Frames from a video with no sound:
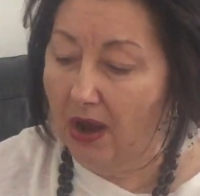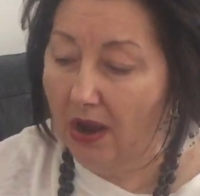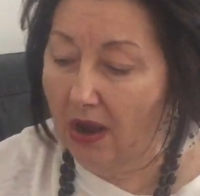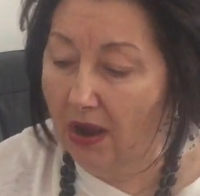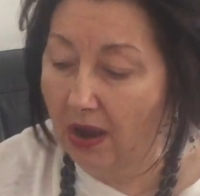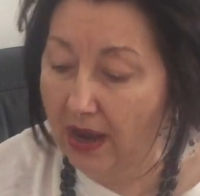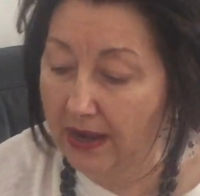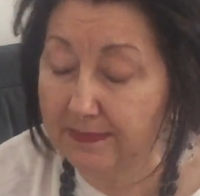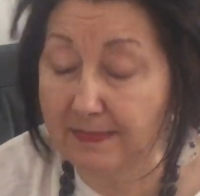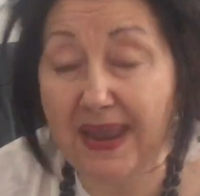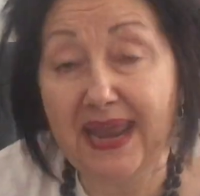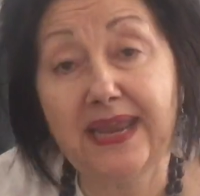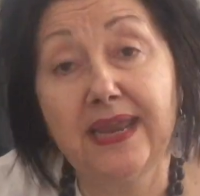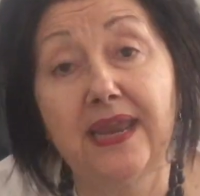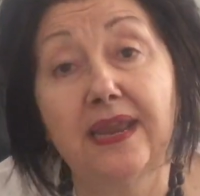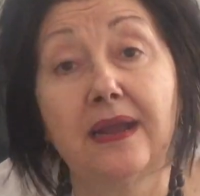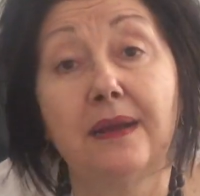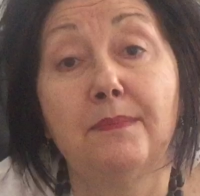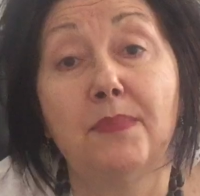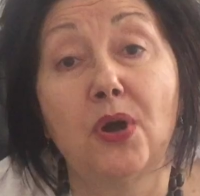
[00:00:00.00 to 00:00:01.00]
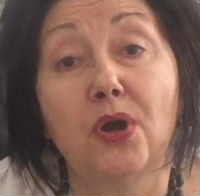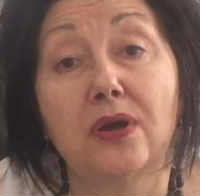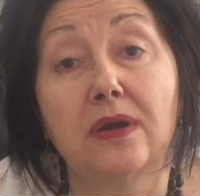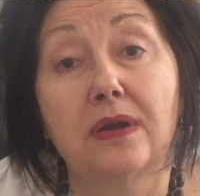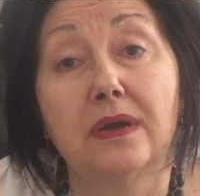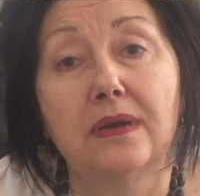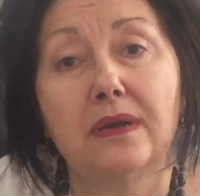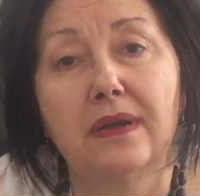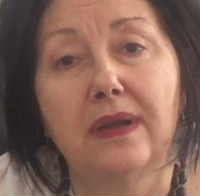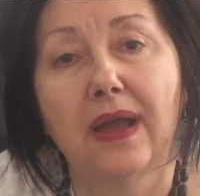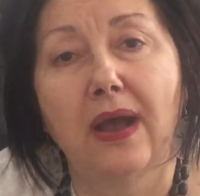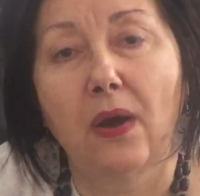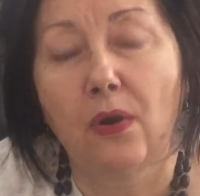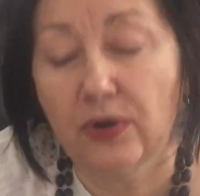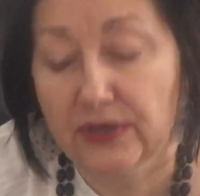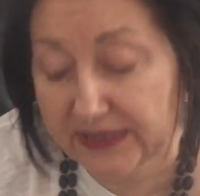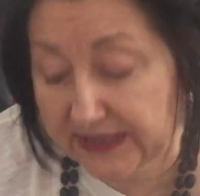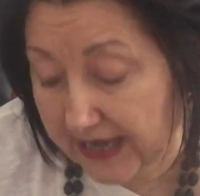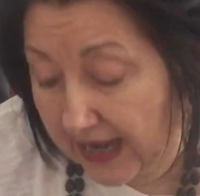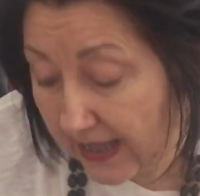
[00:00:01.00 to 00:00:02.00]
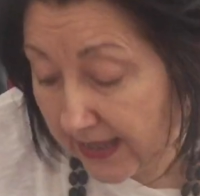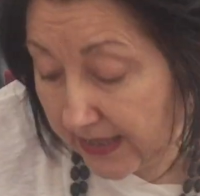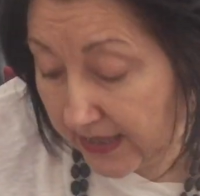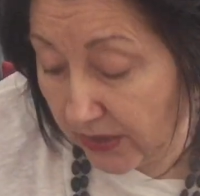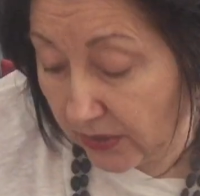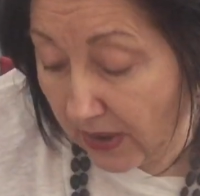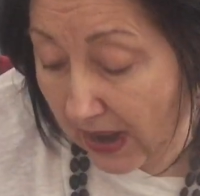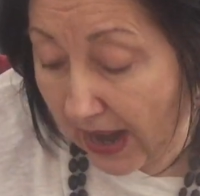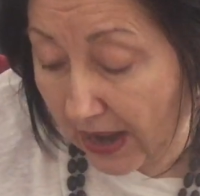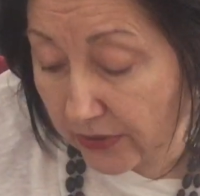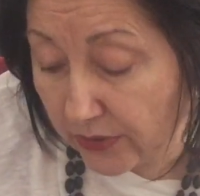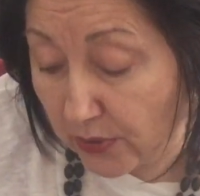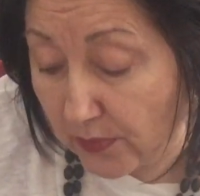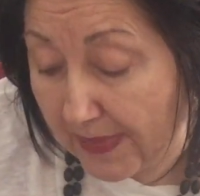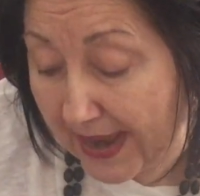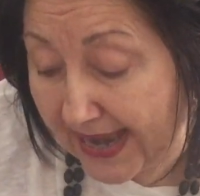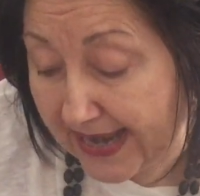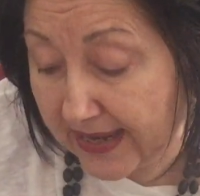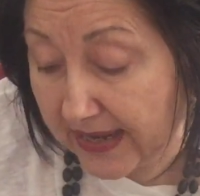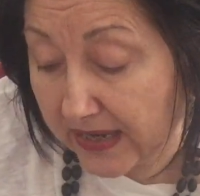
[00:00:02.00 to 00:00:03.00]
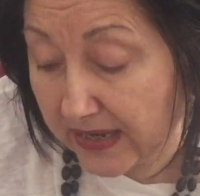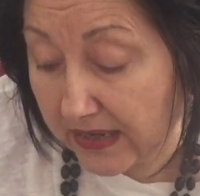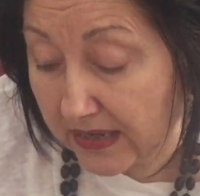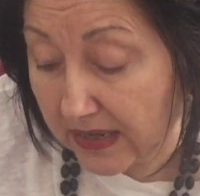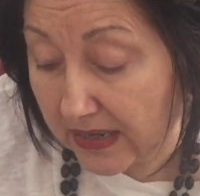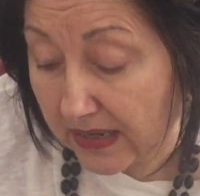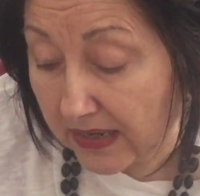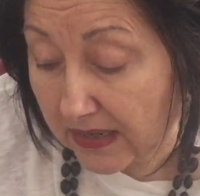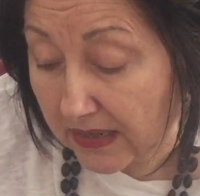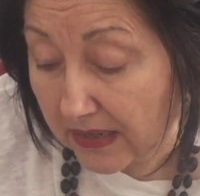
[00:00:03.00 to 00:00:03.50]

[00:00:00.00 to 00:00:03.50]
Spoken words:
on making a book or telling you how you made it.